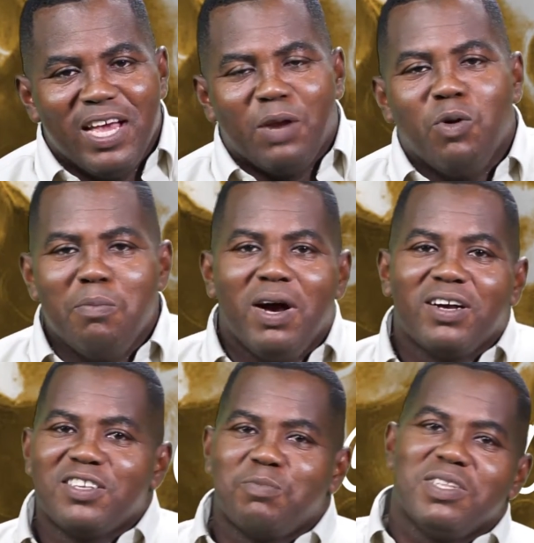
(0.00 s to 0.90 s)
And what
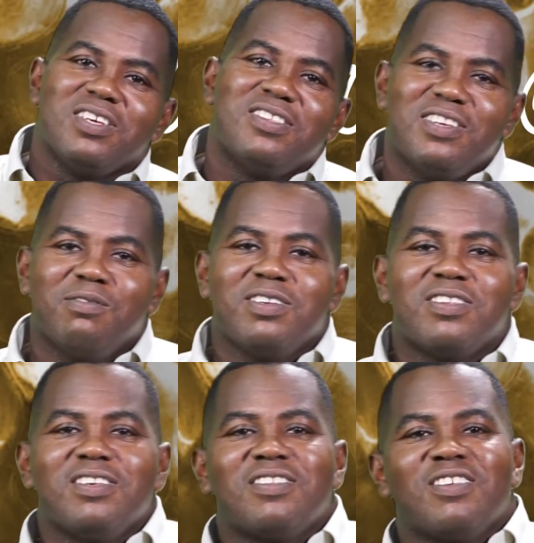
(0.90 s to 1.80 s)
Marcus Baptiste
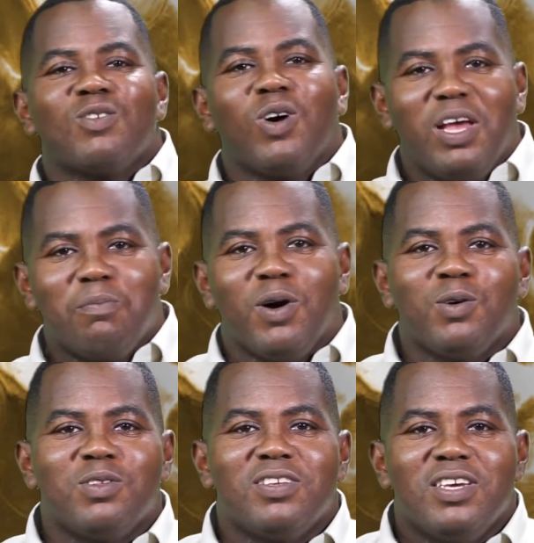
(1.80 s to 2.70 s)
Services is all
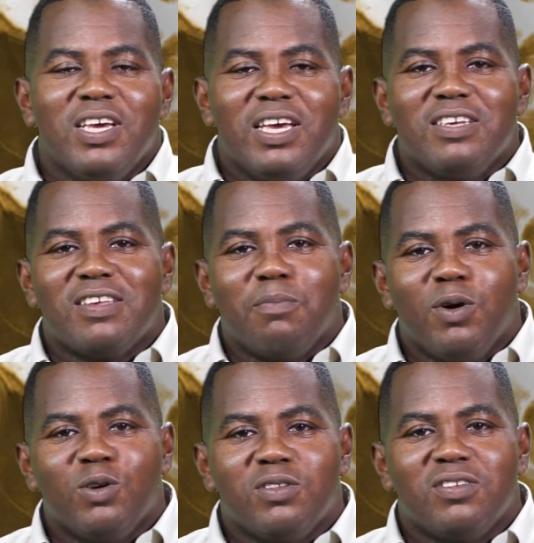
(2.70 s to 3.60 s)
about is
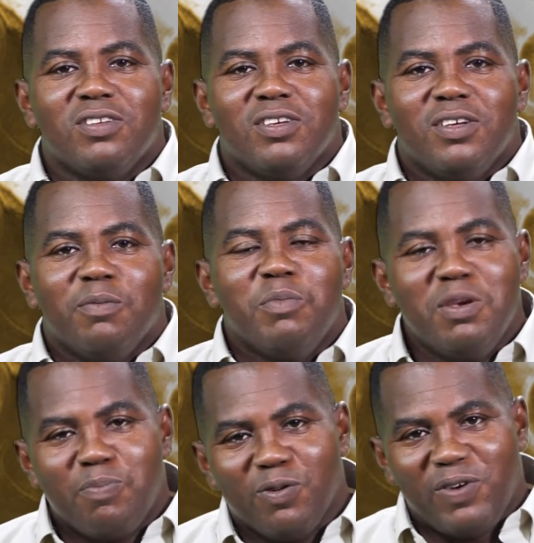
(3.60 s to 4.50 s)
about
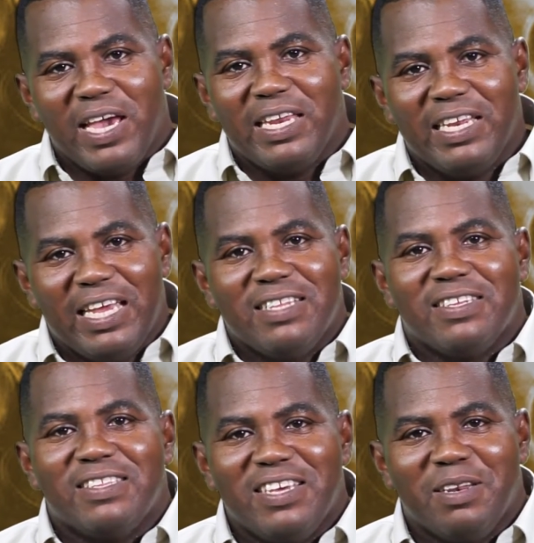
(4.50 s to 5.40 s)
me providing
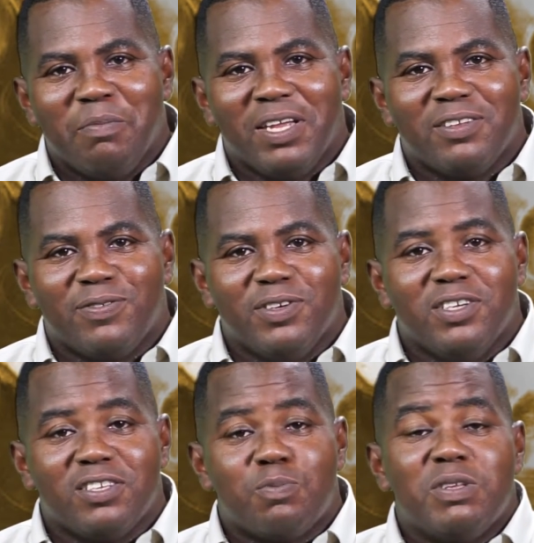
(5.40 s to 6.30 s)
entertainment
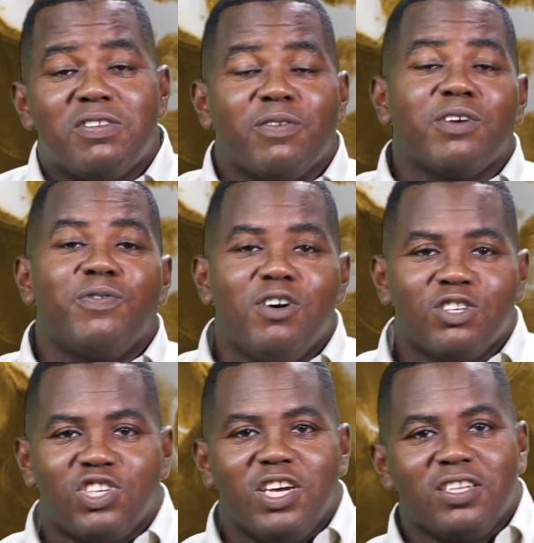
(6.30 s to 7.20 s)
for specific
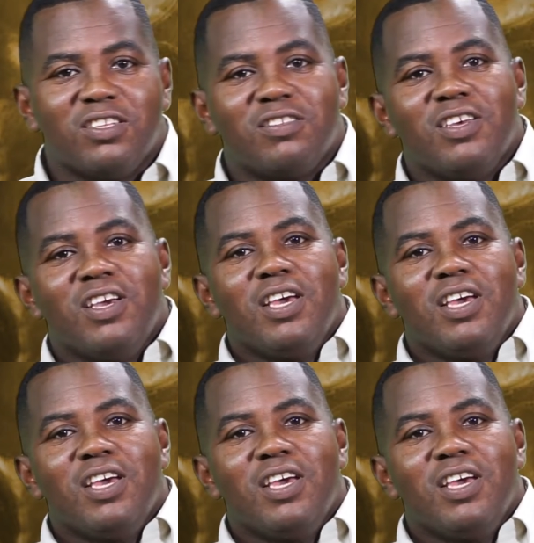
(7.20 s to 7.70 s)
functions.